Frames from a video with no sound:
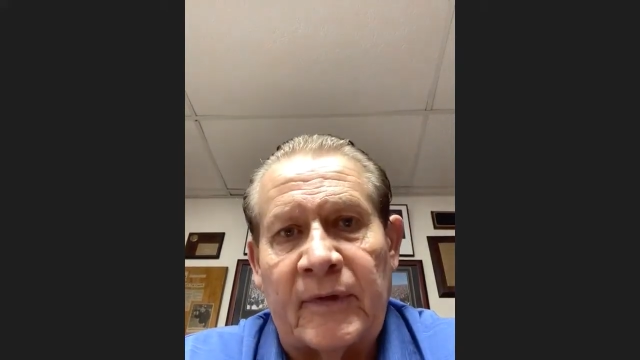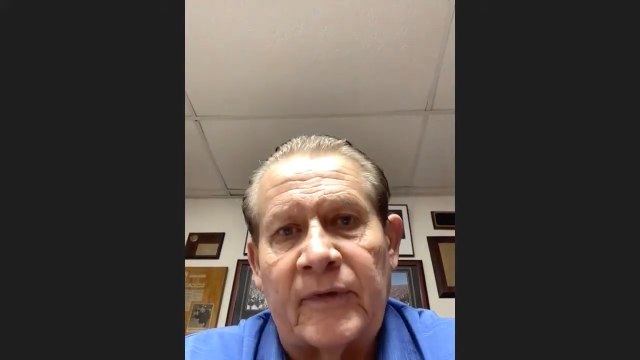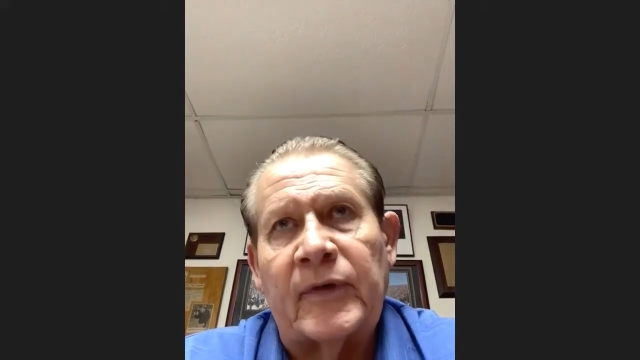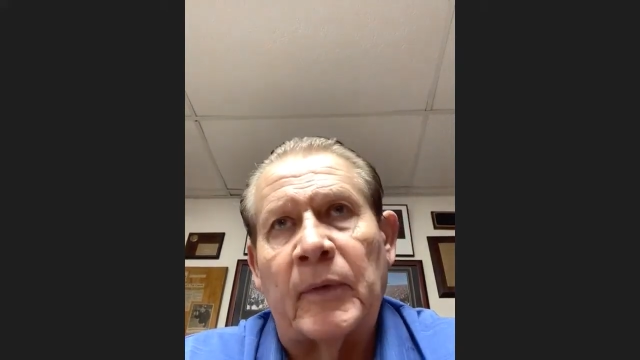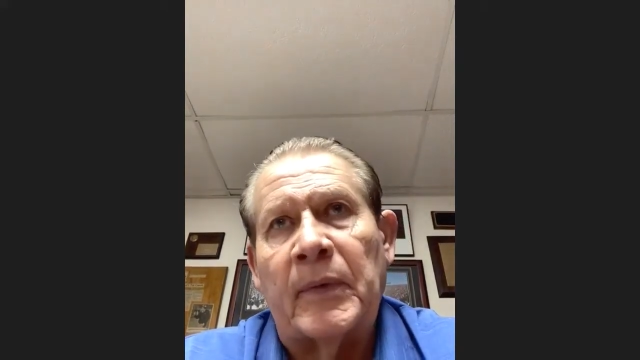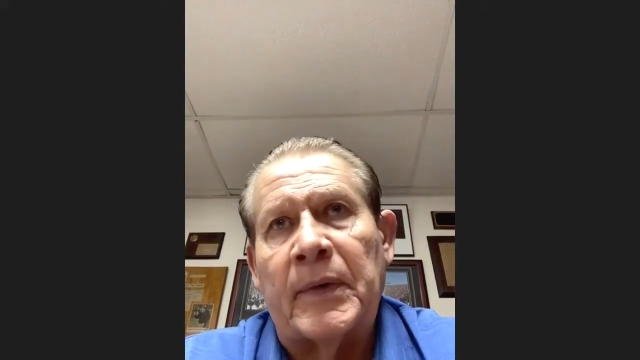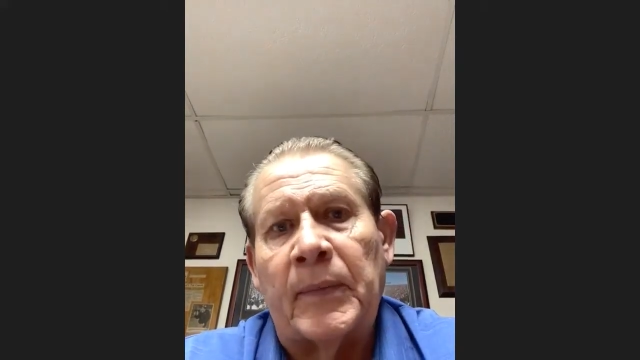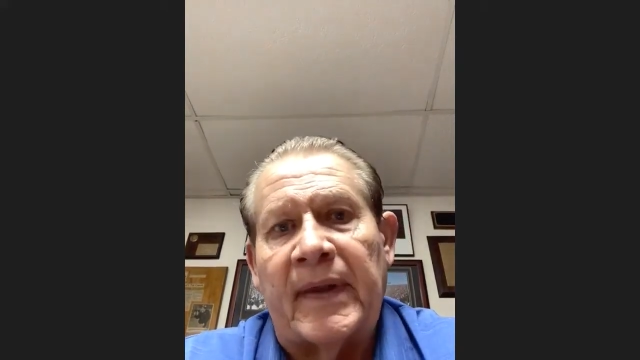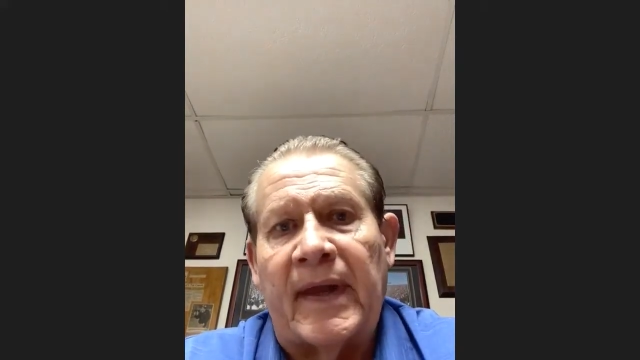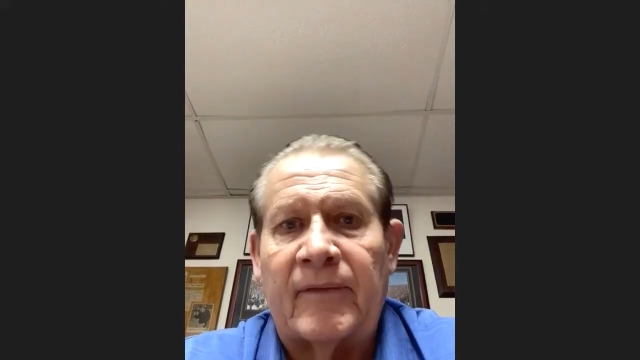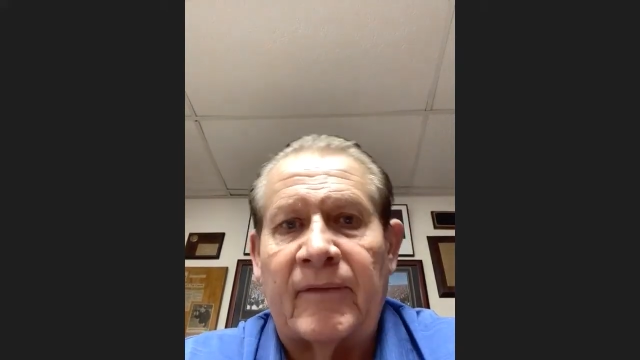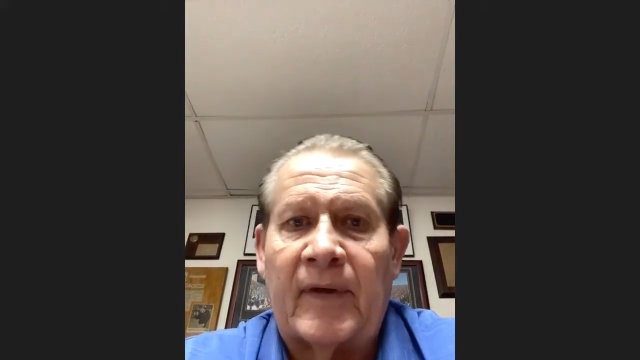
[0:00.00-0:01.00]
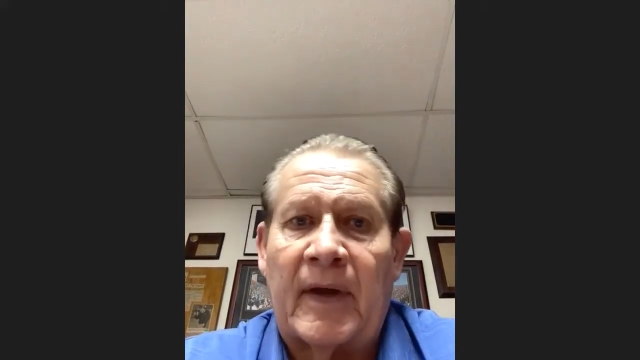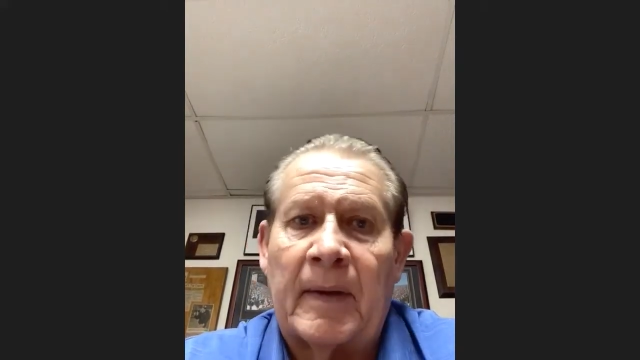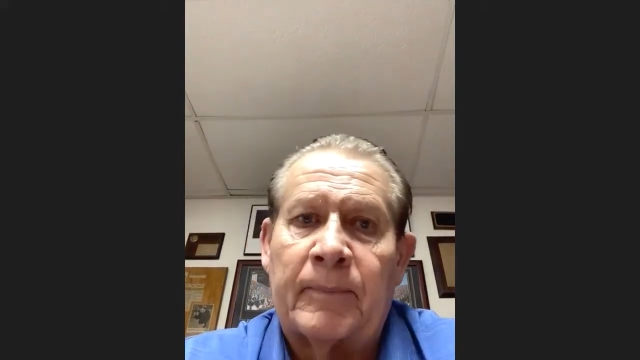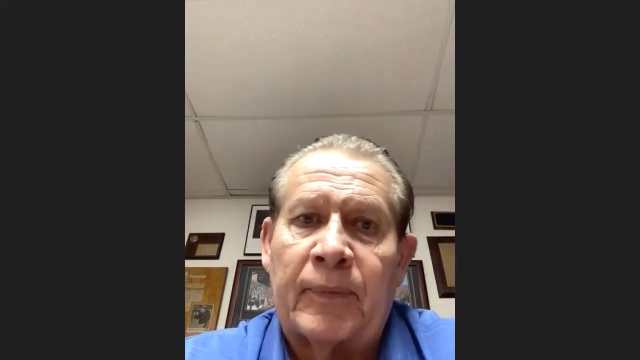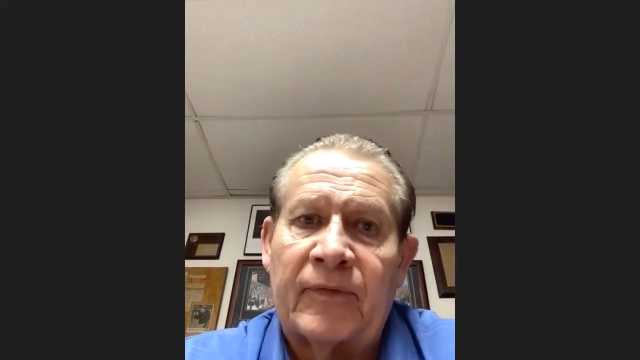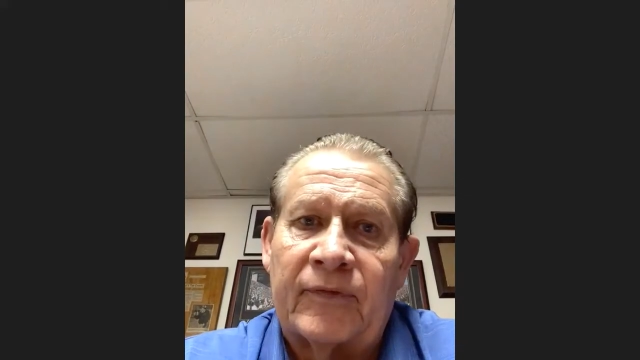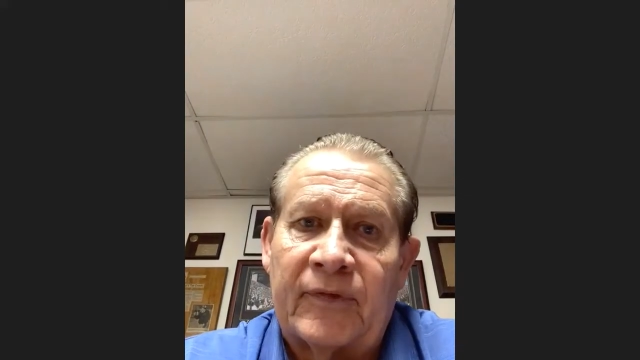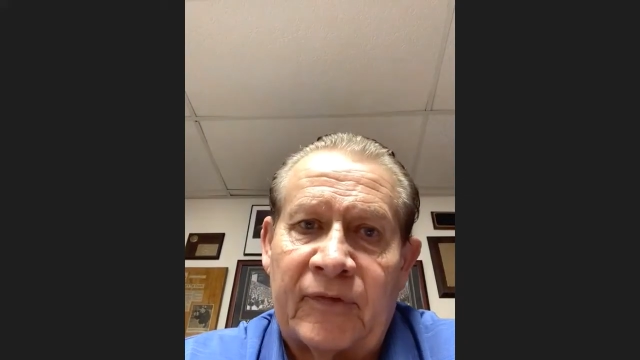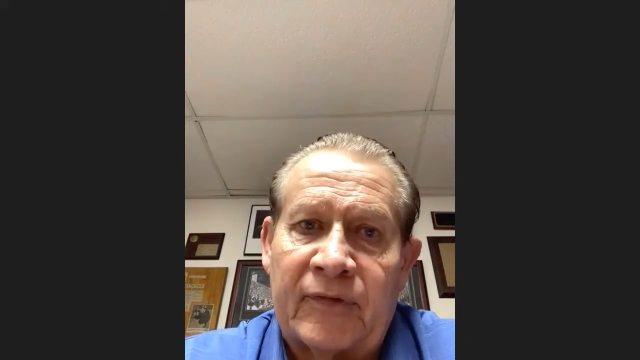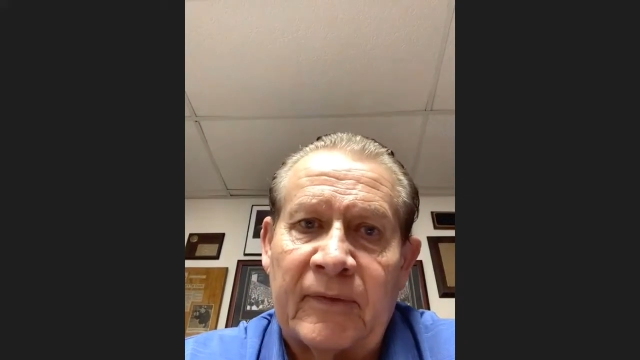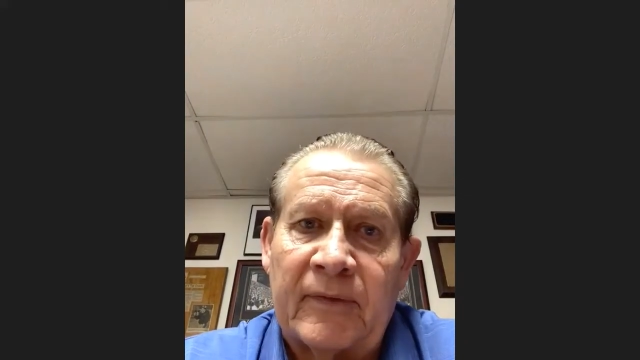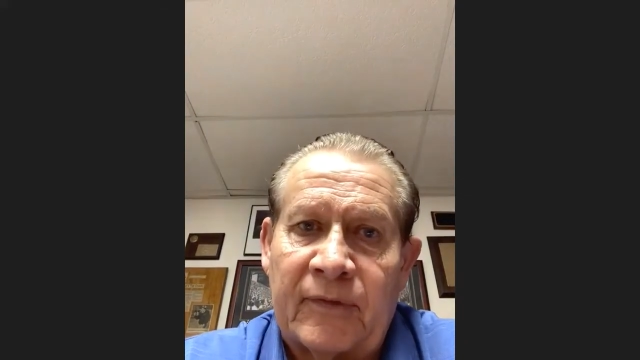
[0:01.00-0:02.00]
So we would have
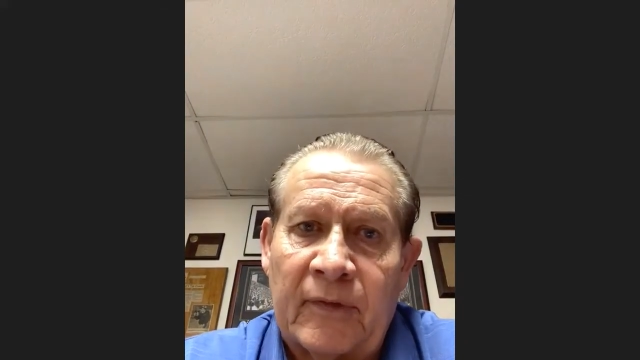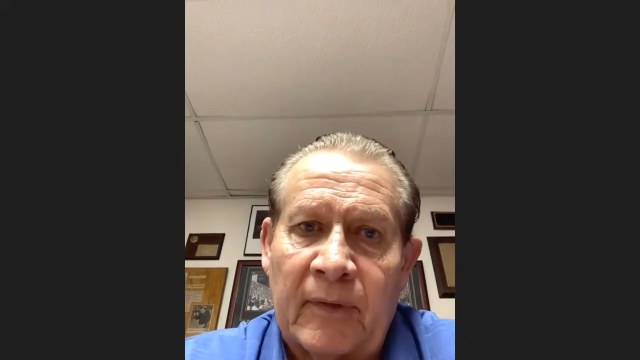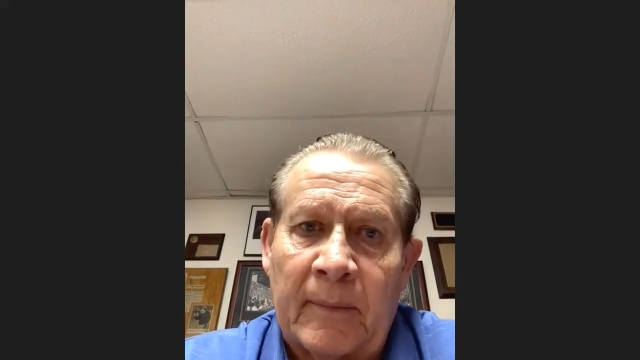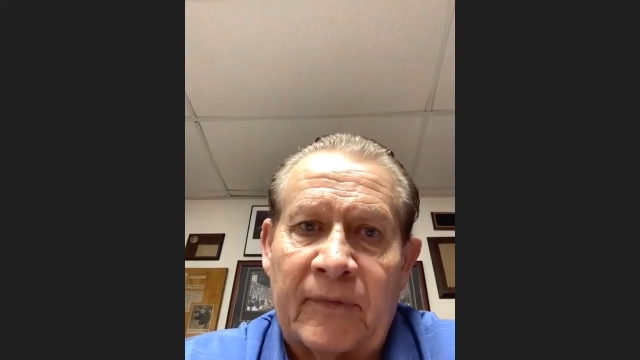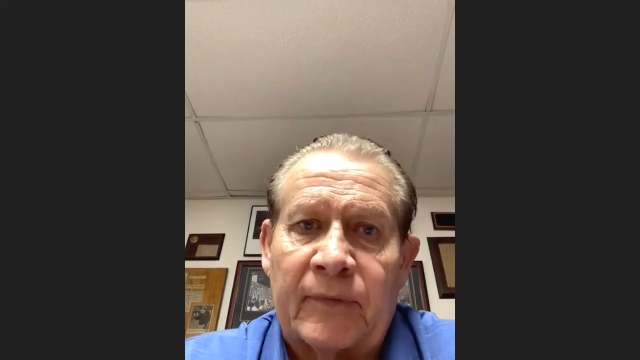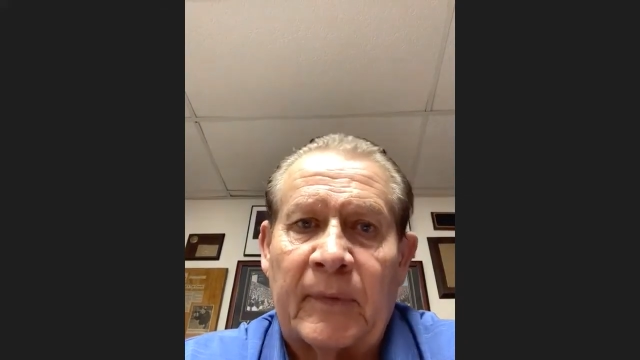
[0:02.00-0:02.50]
position Zooms.